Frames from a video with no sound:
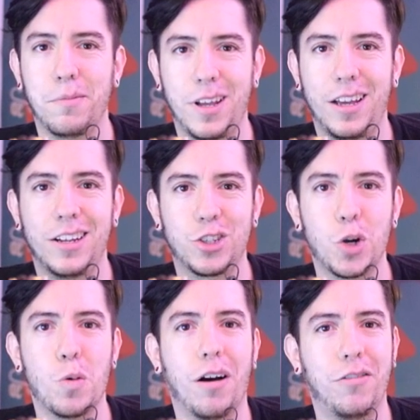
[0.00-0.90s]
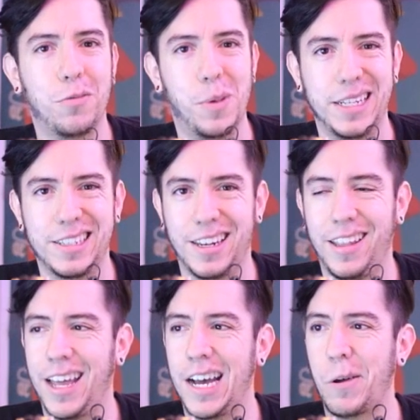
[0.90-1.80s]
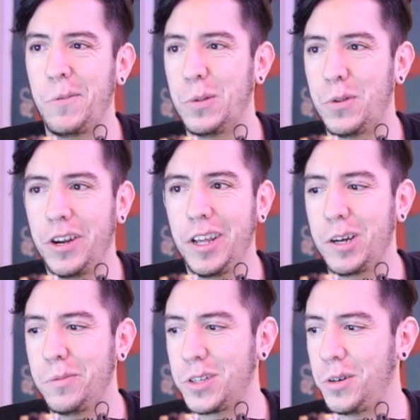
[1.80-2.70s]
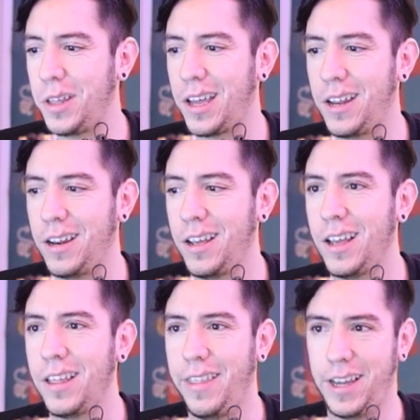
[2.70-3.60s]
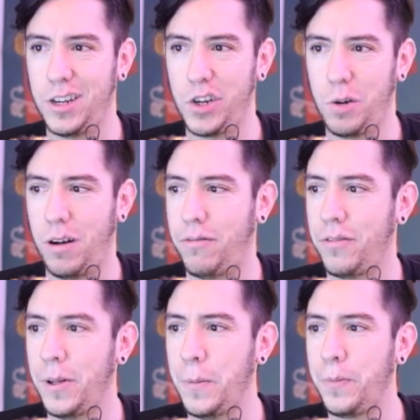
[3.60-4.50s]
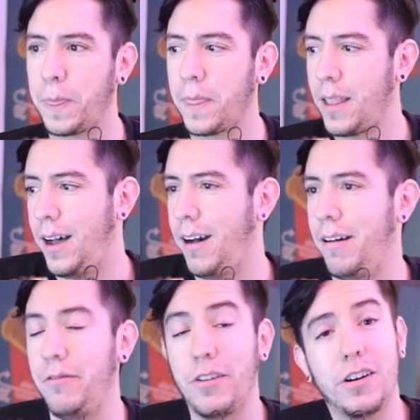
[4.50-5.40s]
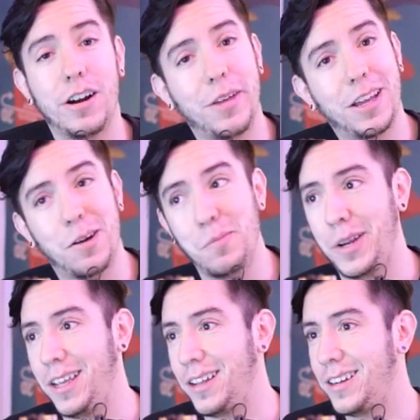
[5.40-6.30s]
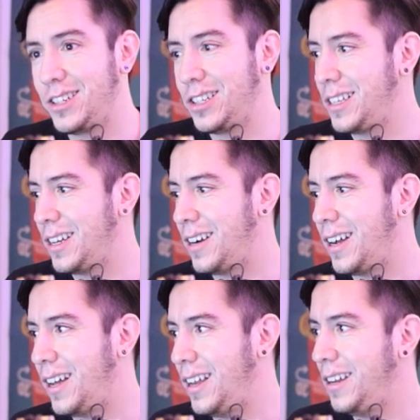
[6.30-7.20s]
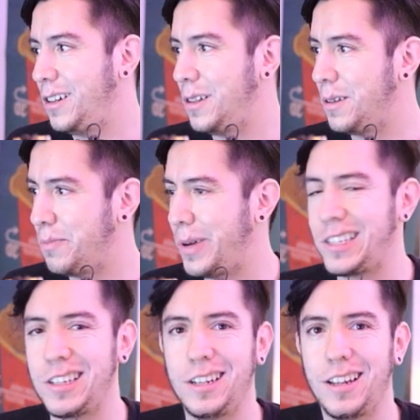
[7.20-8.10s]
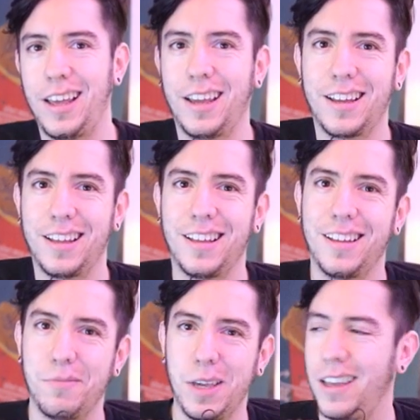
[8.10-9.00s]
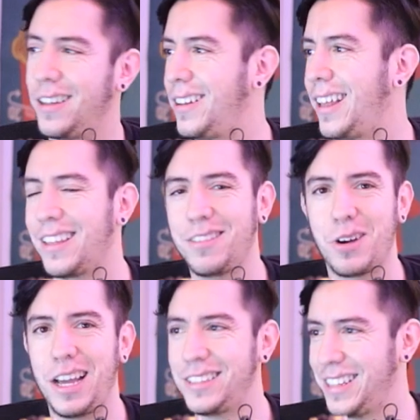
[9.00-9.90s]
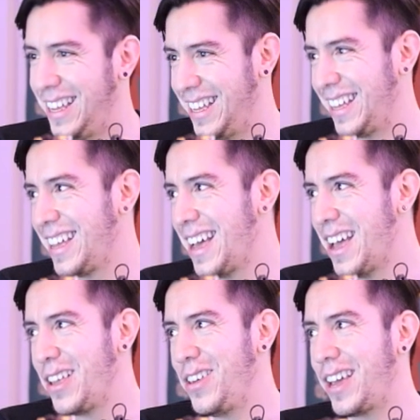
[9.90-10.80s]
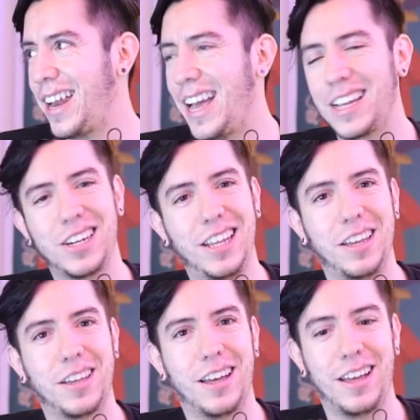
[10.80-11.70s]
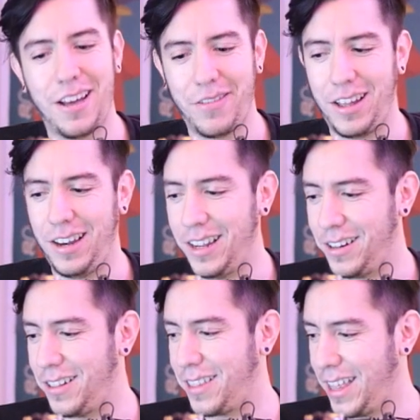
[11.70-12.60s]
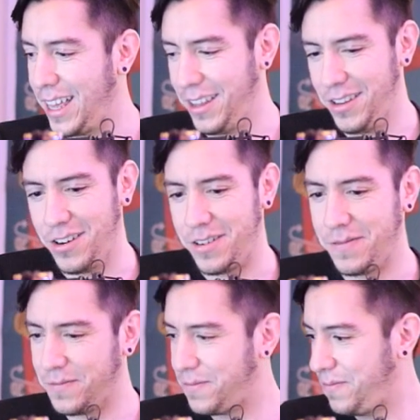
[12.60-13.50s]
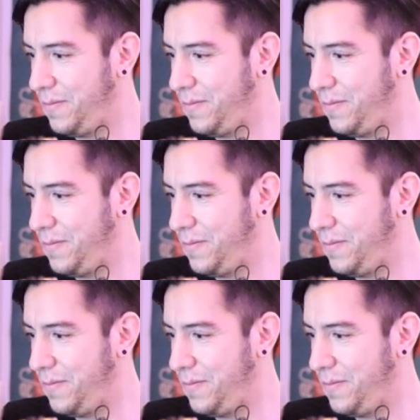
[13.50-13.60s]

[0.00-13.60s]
can show off. Basically, they have a bit more income, so they can show off. If you're not a big company and just a little peasant like me and like the rest, you can actually have a little thing in your